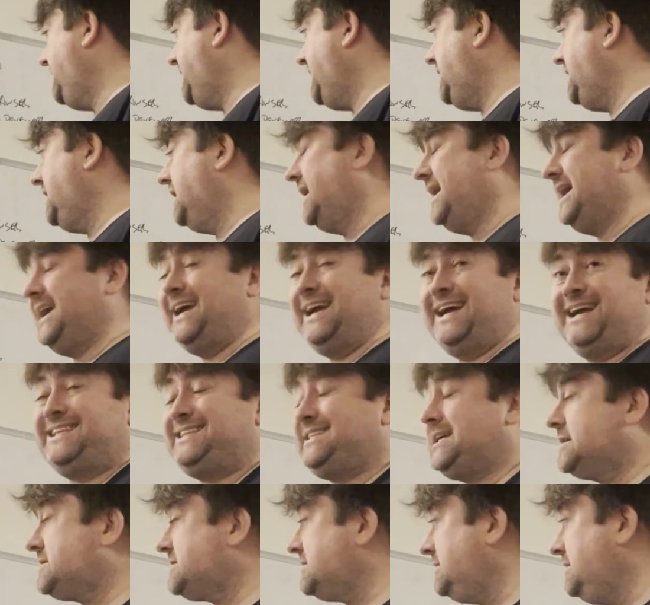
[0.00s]
B, it
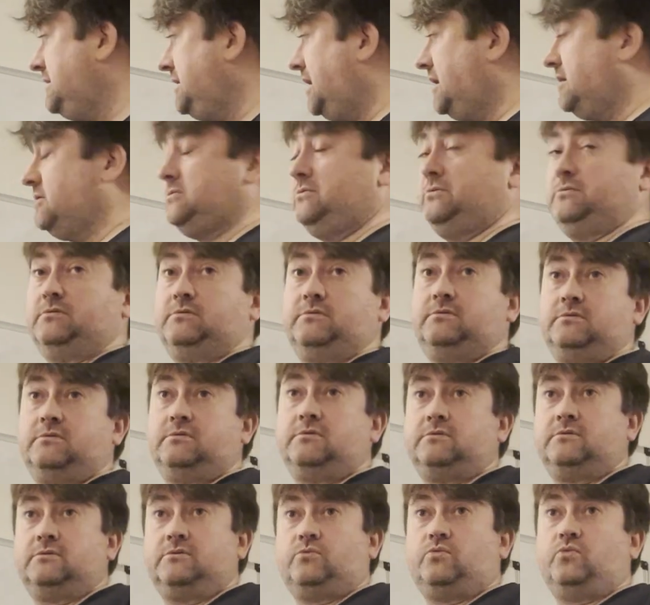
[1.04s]
doesn't know
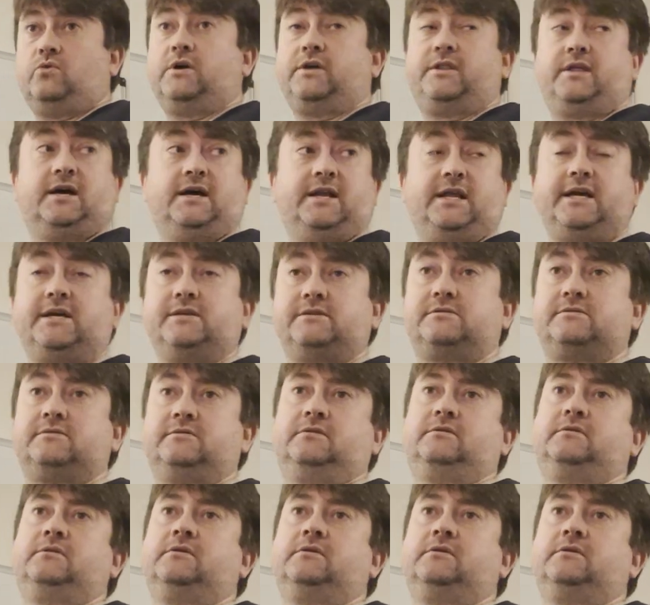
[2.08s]
where that is.